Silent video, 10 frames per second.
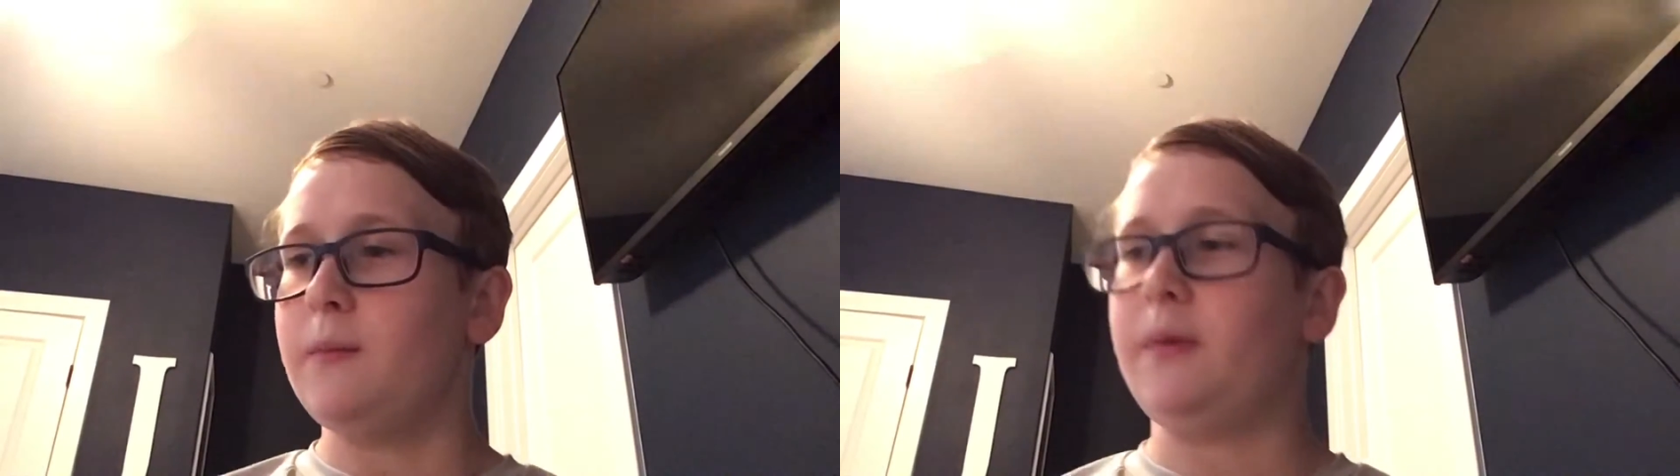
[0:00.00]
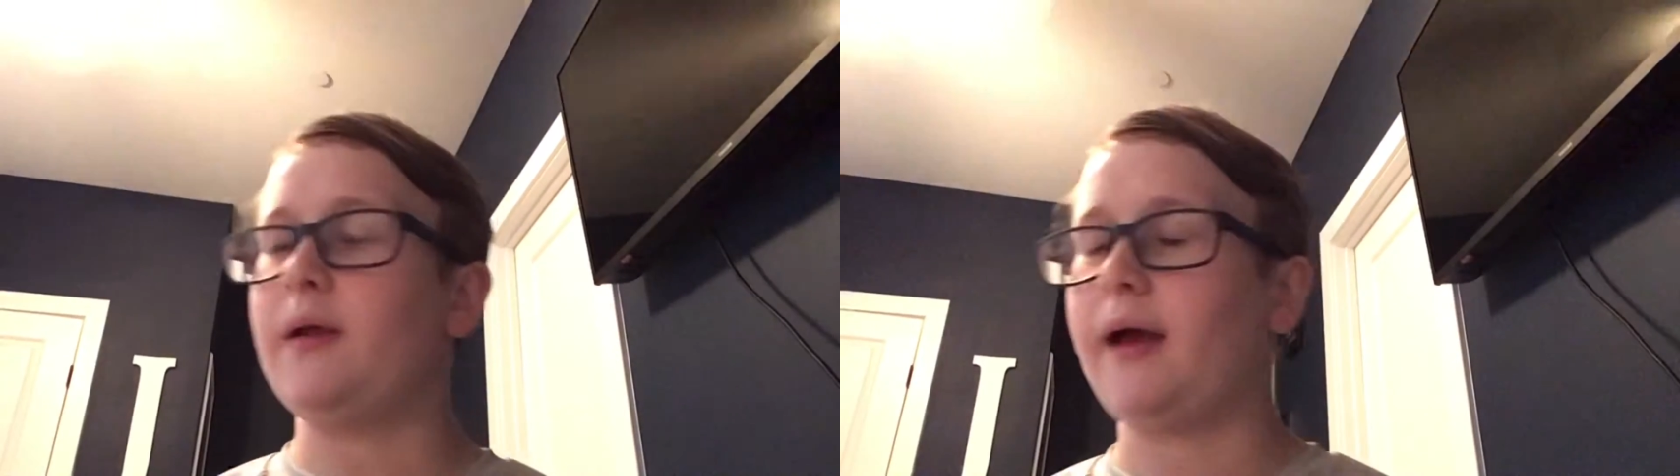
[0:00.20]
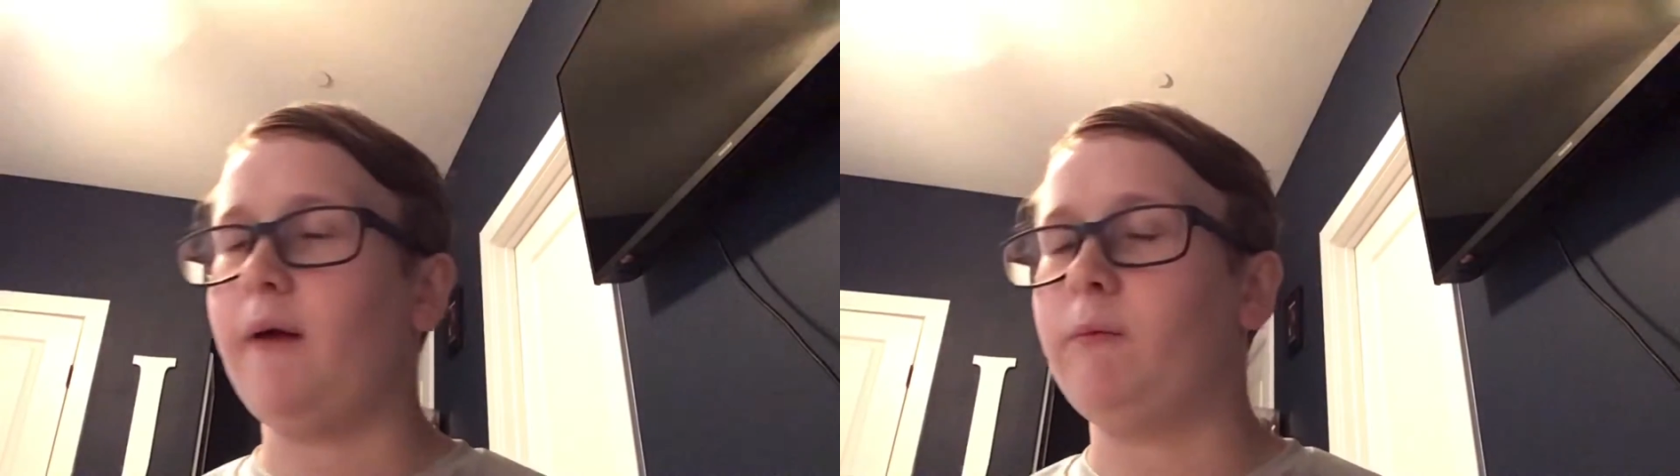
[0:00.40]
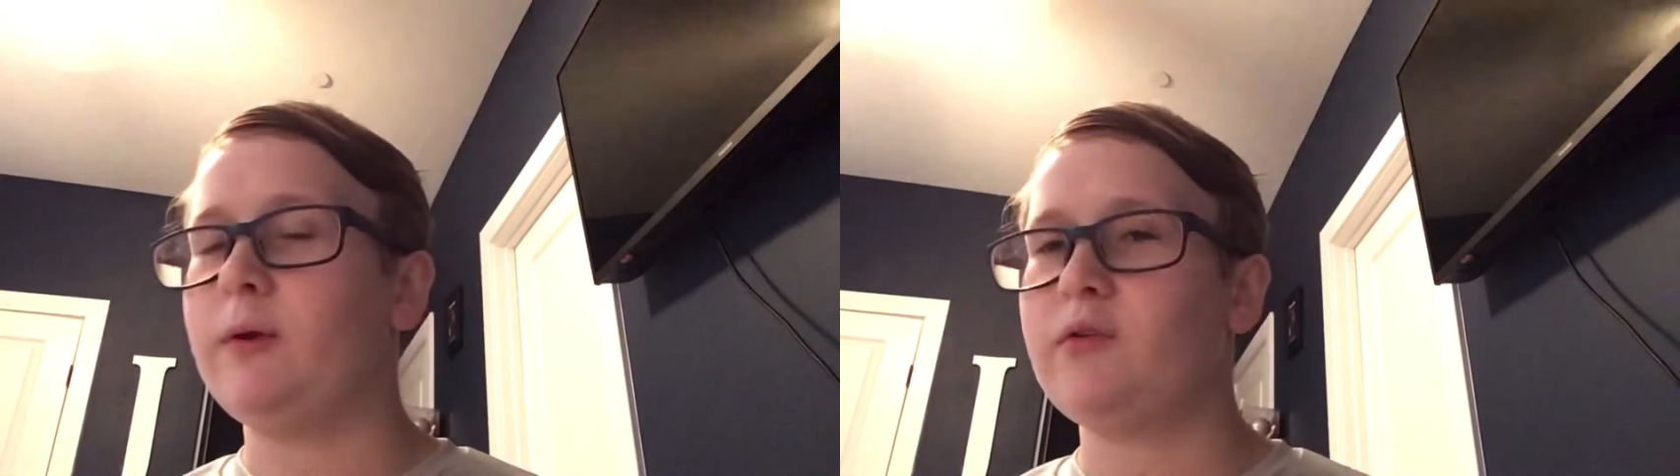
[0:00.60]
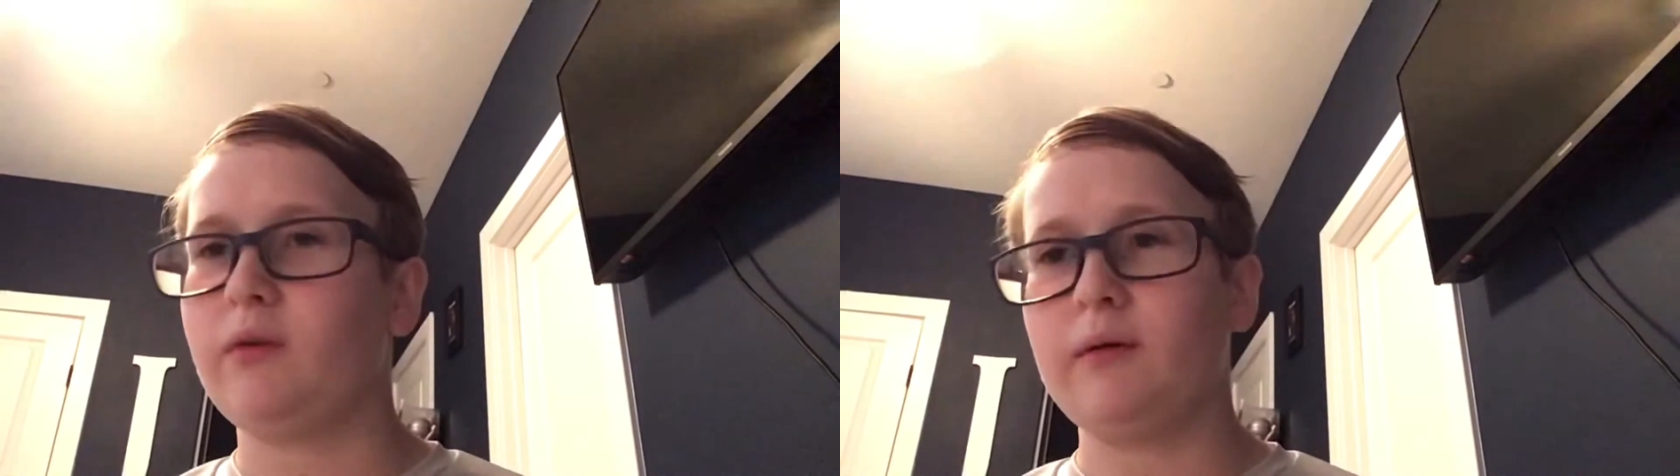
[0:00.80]
but then I
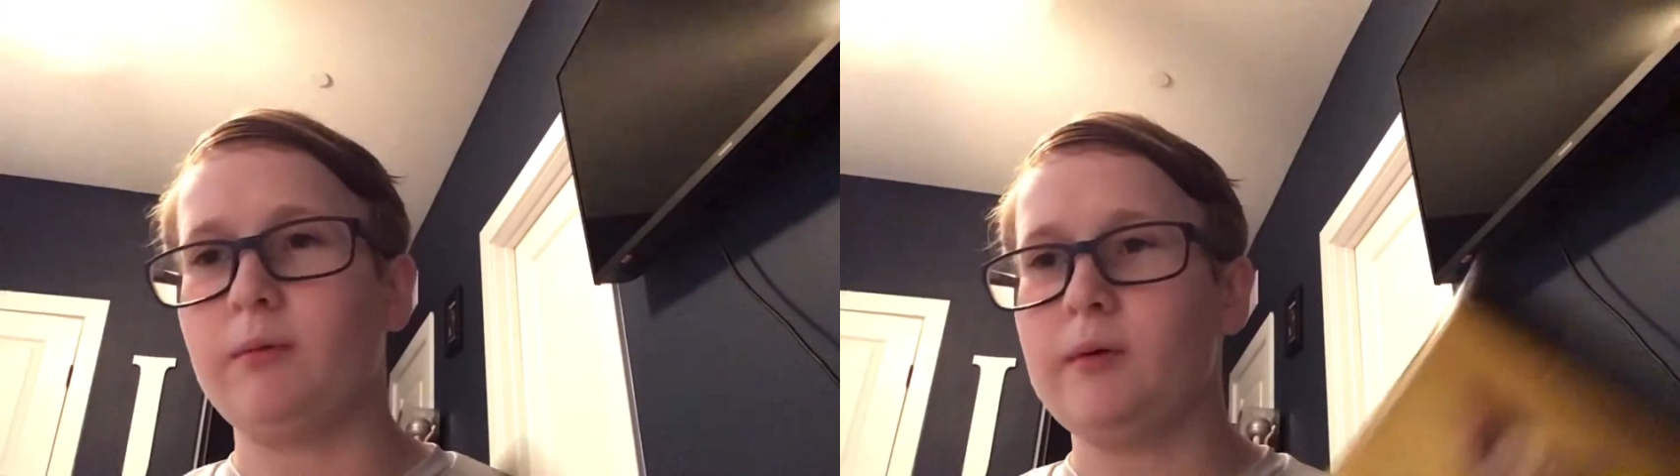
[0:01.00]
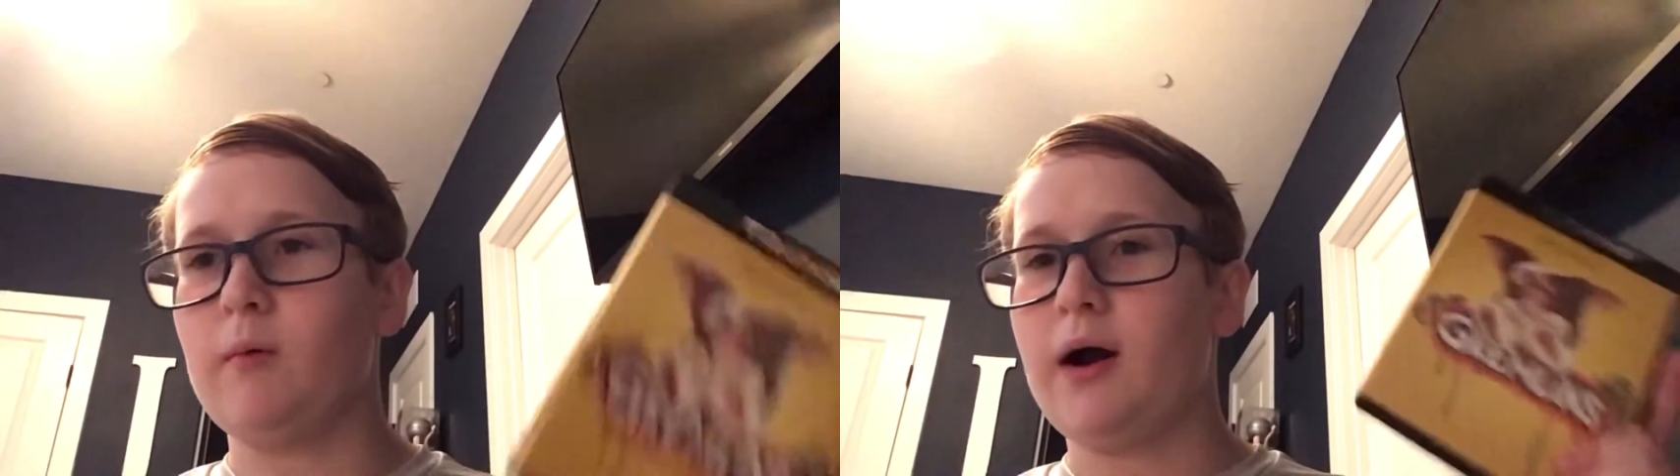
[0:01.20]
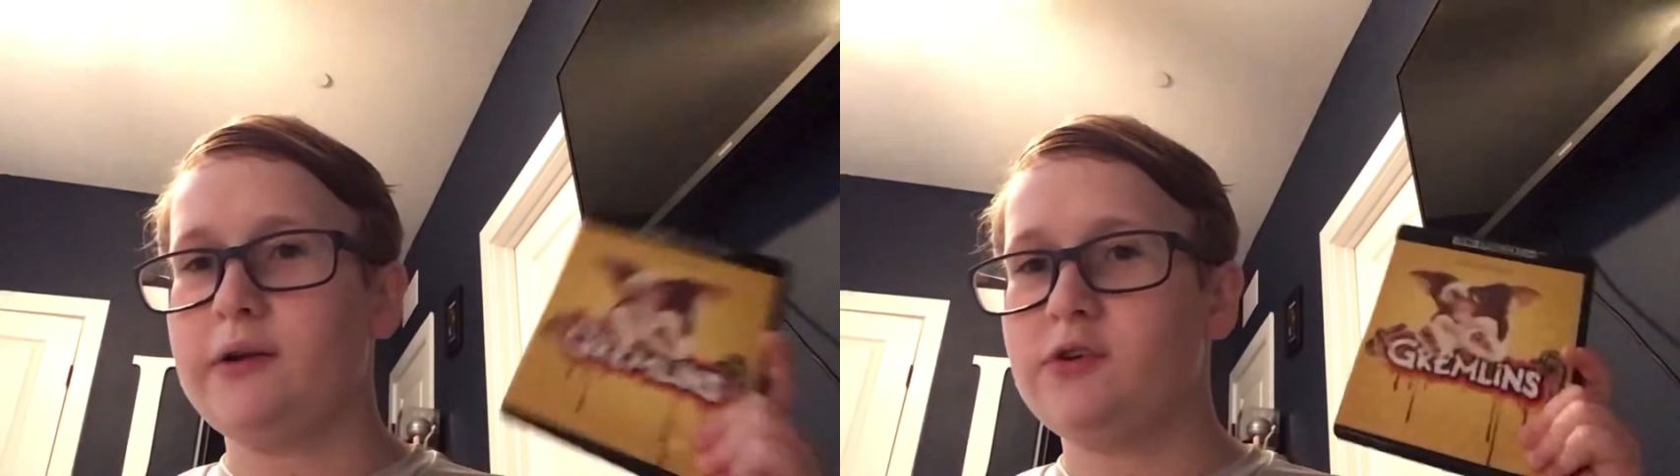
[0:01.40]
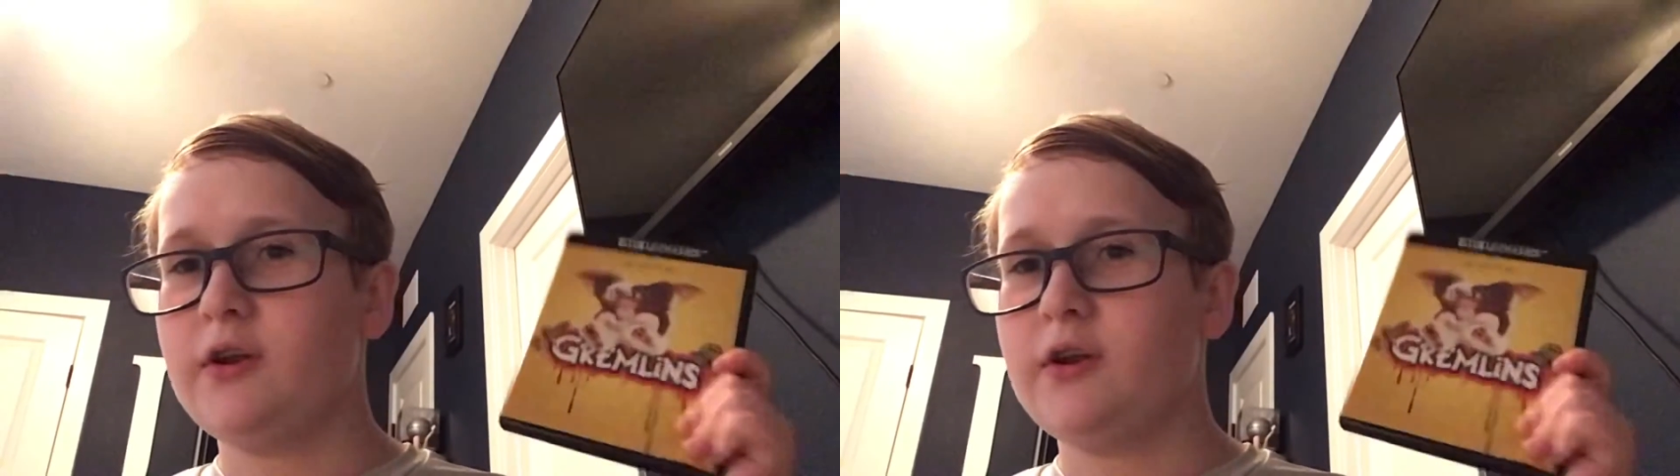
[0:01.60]
recently rewatched